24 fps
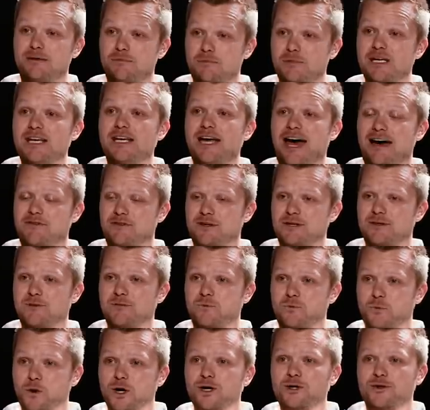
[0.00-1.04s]
in me having
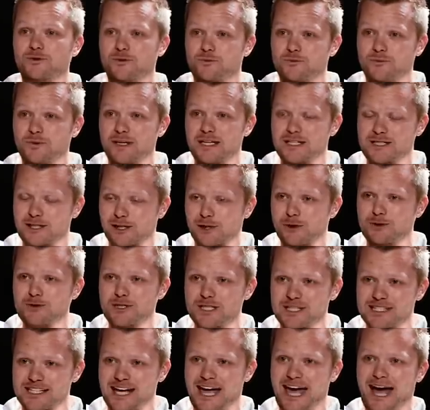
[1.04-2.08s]
worked as
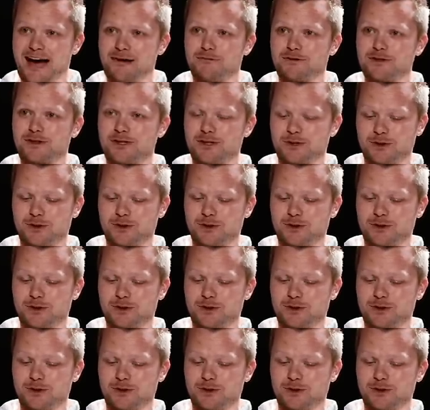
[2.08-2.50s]
closely as I have with